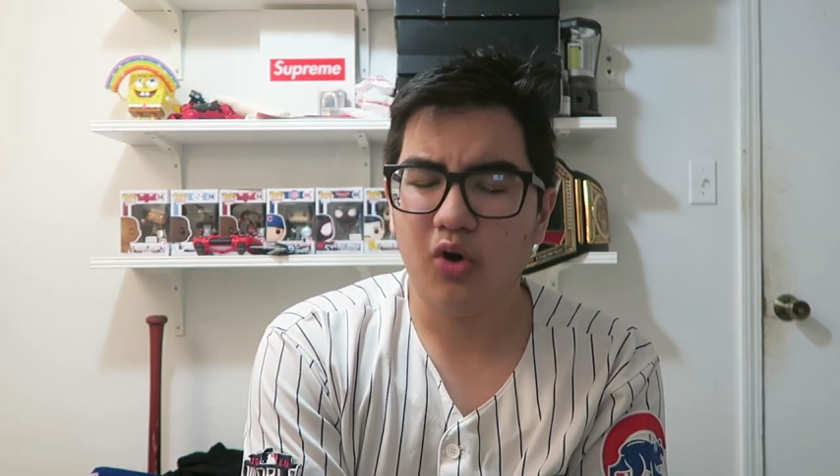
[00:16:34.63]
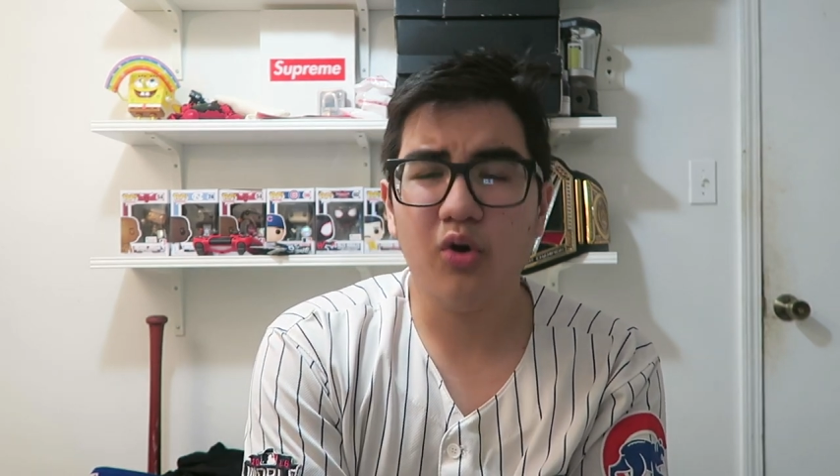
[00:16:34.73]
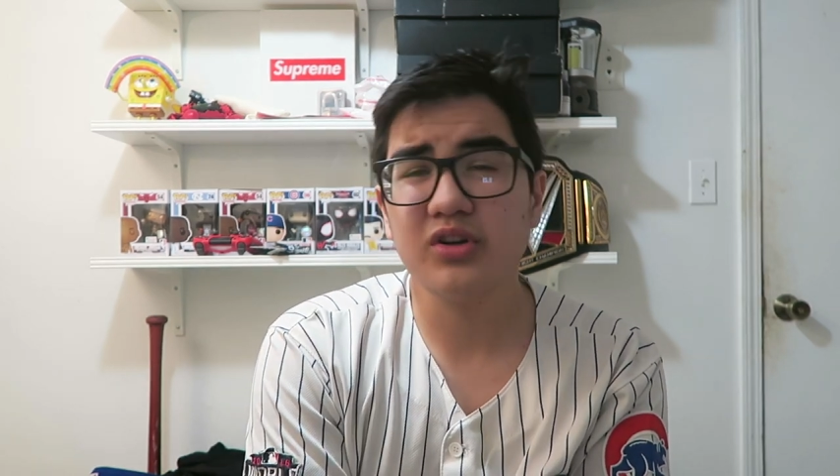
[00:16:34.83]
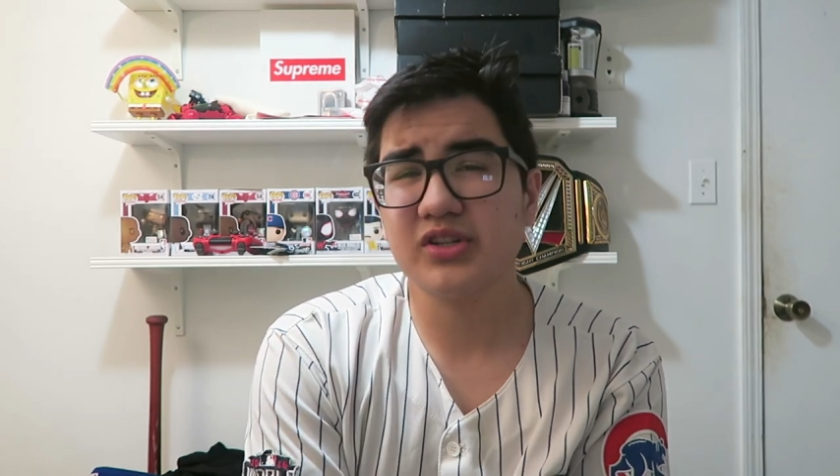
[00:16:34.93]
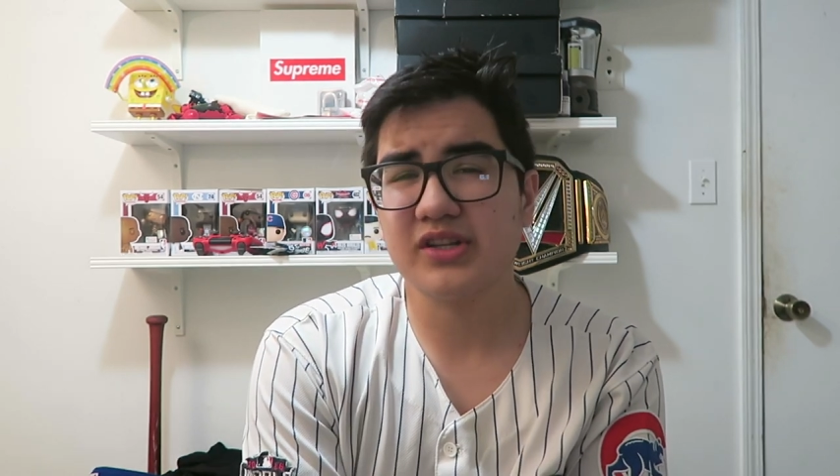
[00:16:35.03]

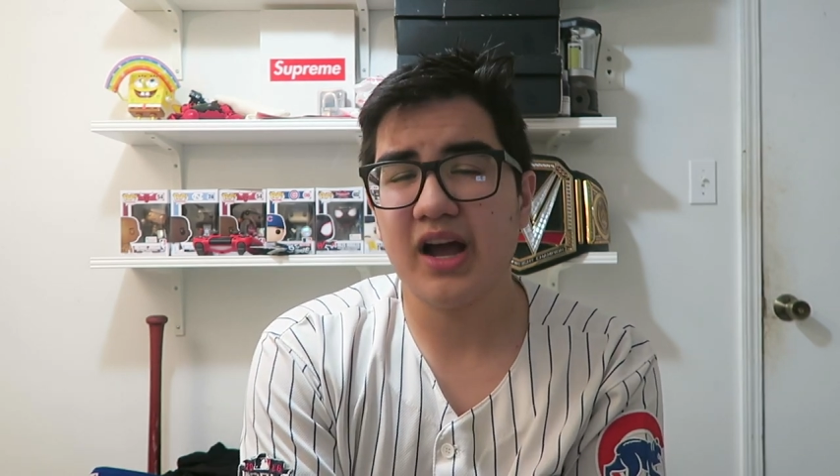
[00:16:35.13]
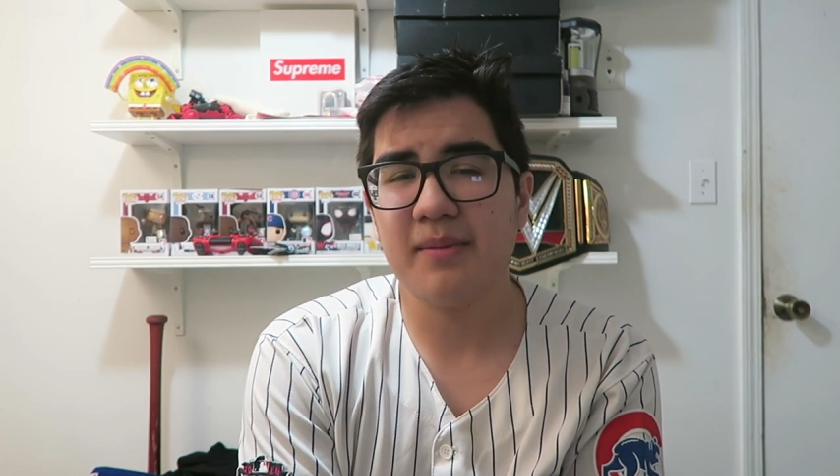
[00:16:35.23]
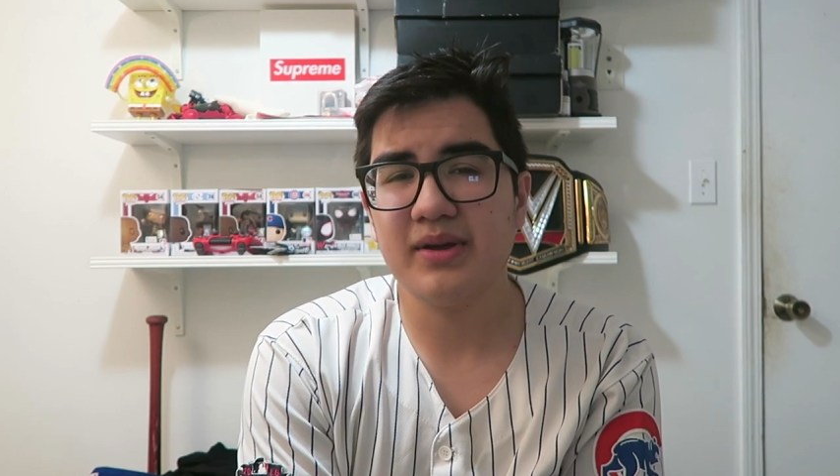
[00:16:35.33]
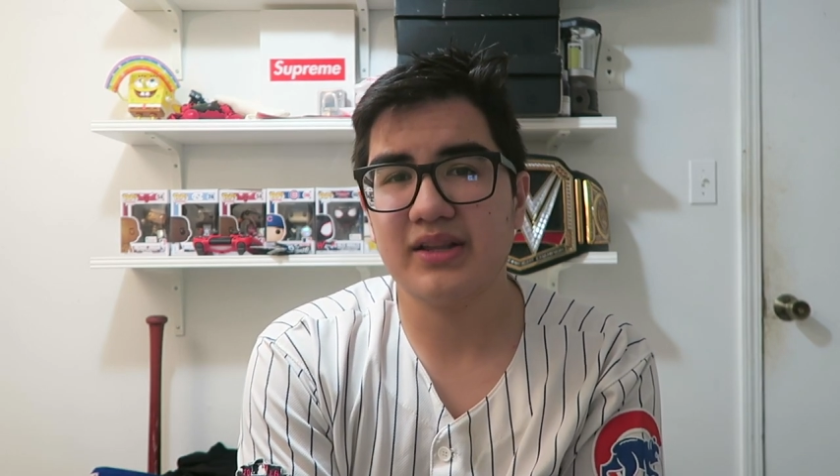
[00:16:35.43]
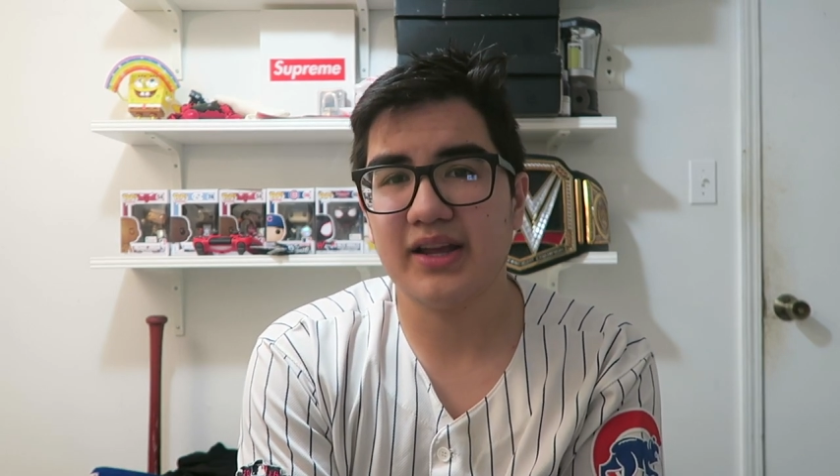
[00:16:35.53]
Or just
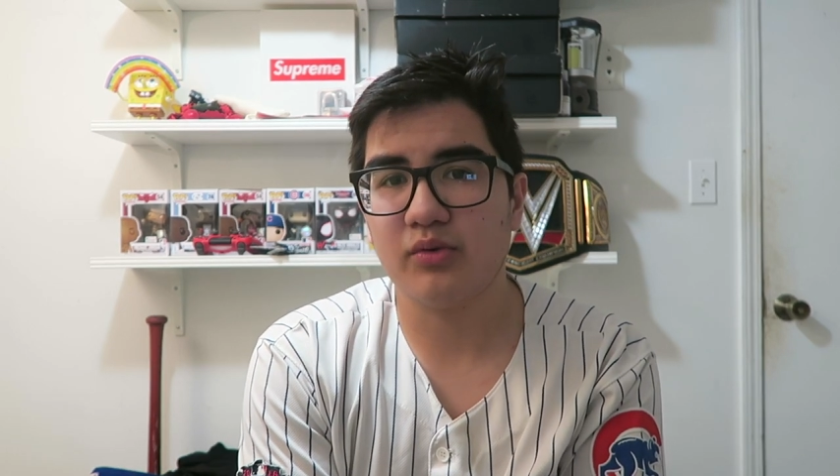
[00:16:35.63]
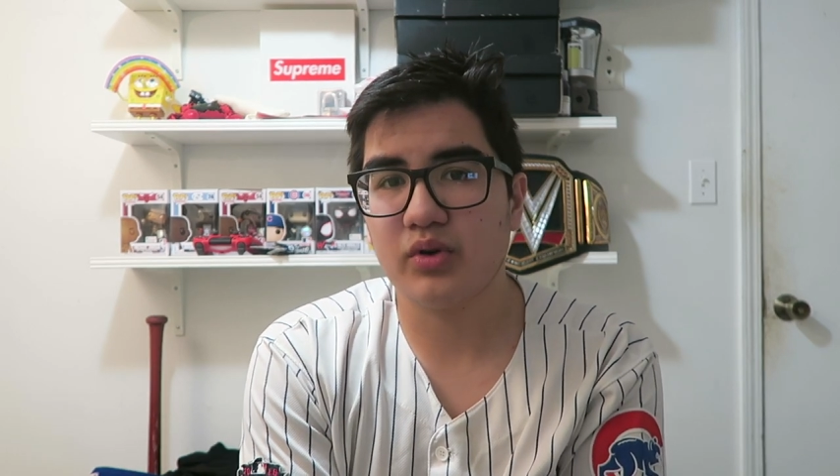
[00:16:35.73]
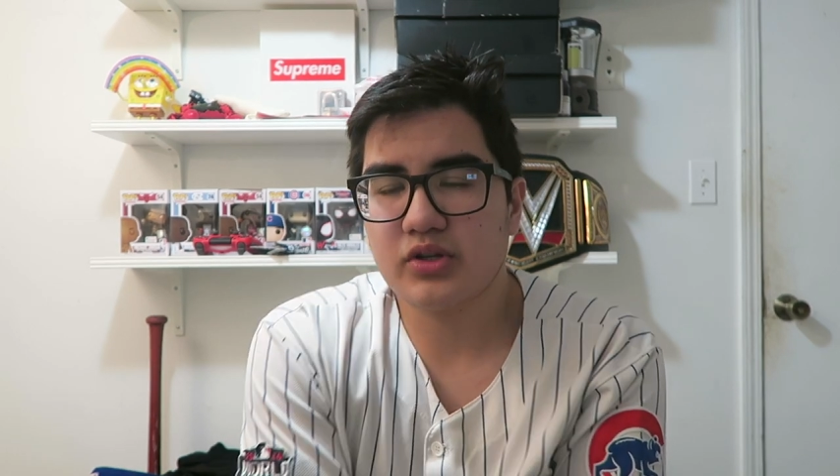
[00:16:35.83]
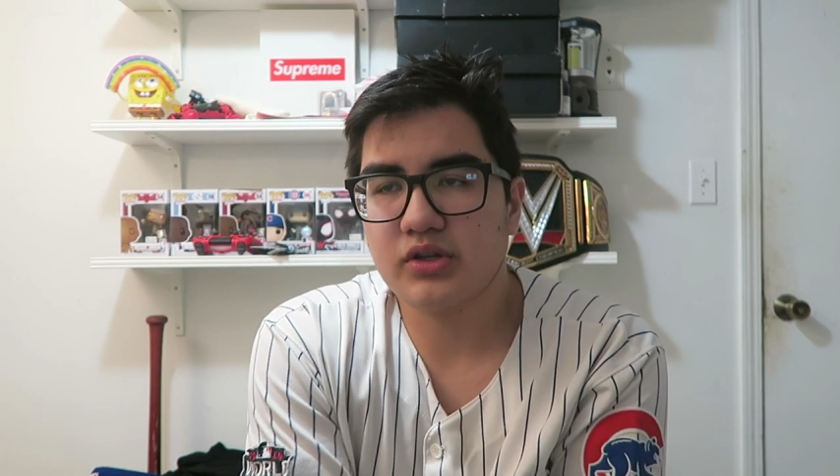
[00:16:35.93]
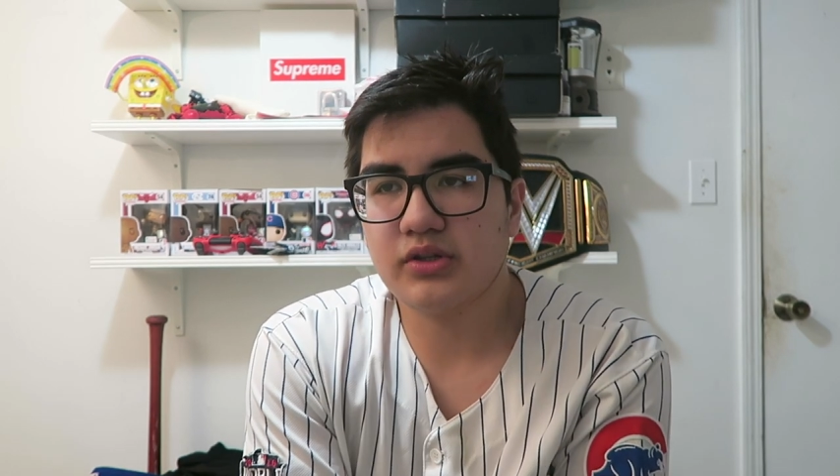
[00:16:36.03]
comment, like,
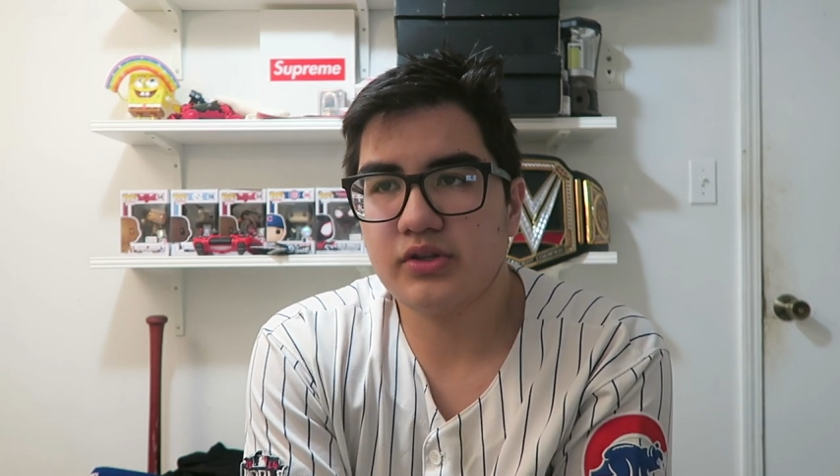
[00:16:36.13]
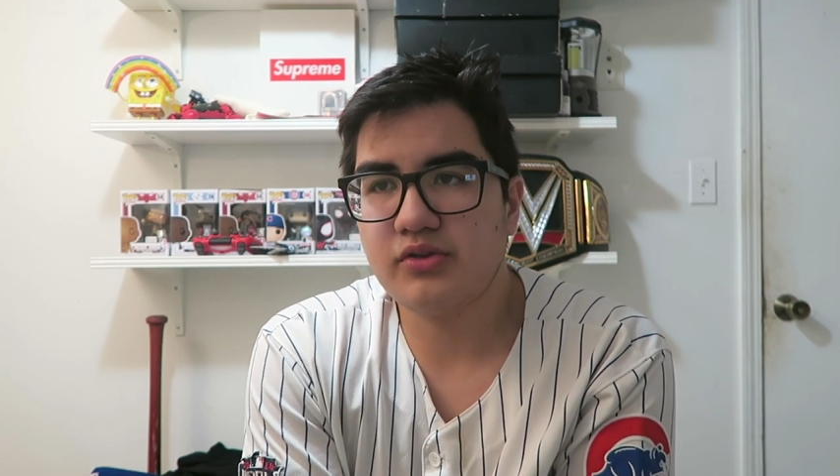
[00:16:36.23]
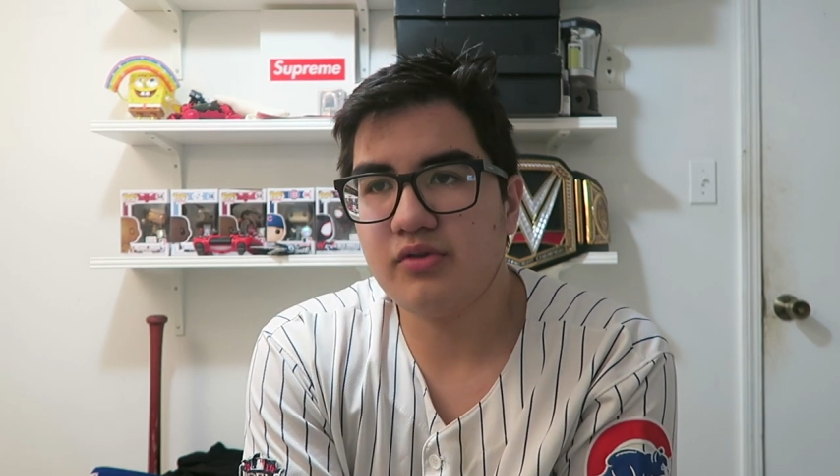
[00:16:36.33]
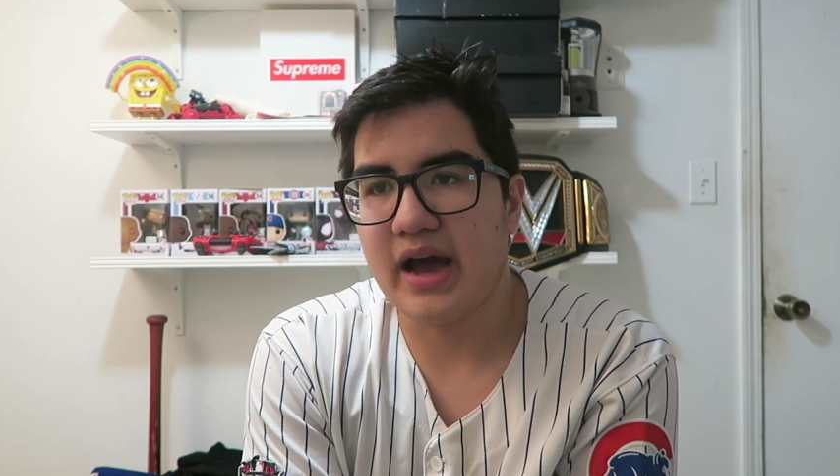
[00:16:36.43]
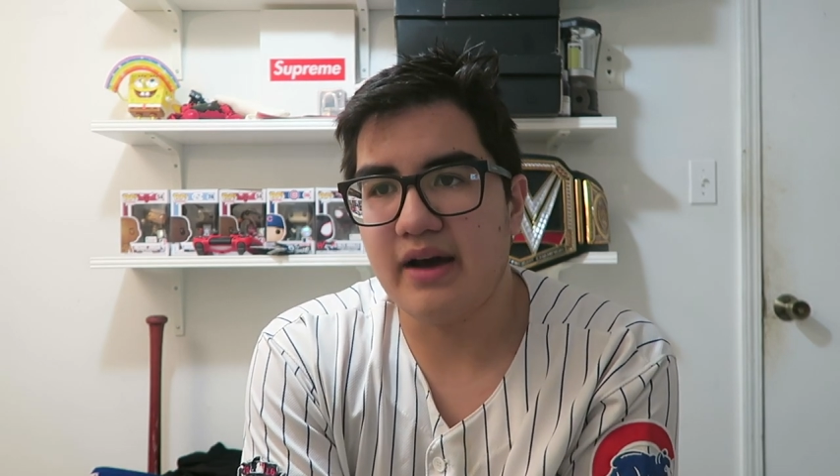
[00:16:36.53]
what jersey do
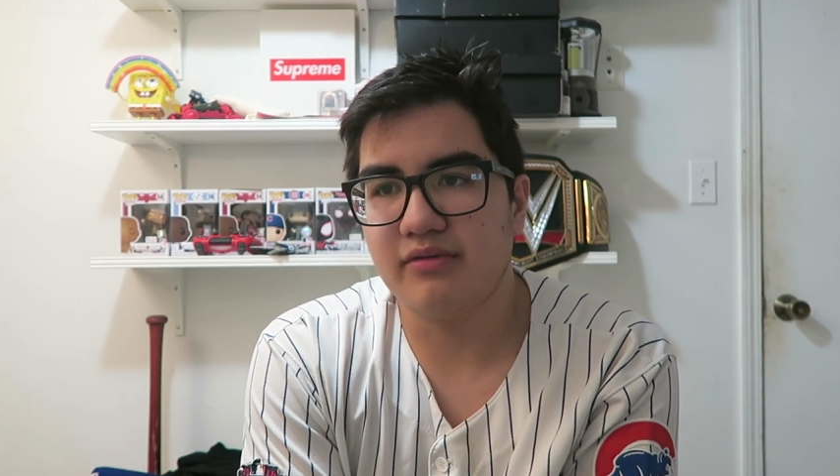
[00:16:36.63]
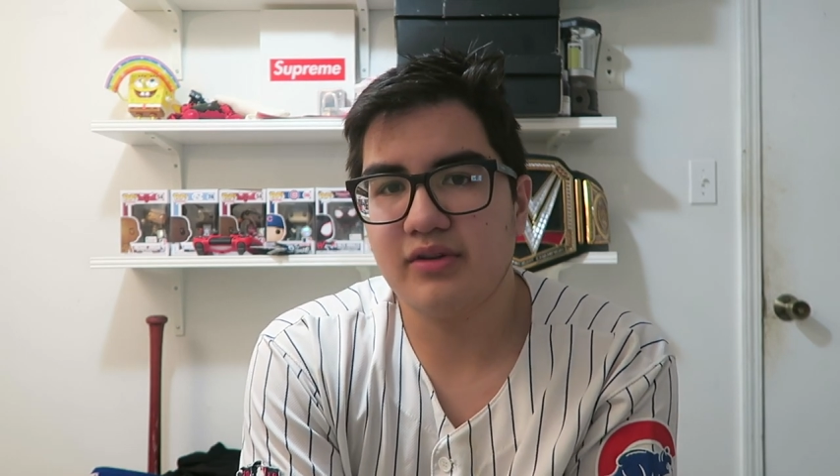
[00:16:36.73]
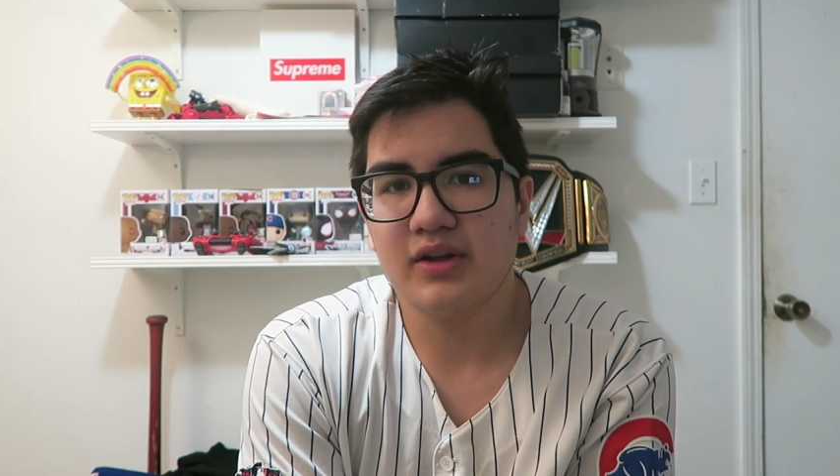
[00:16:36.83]
you have?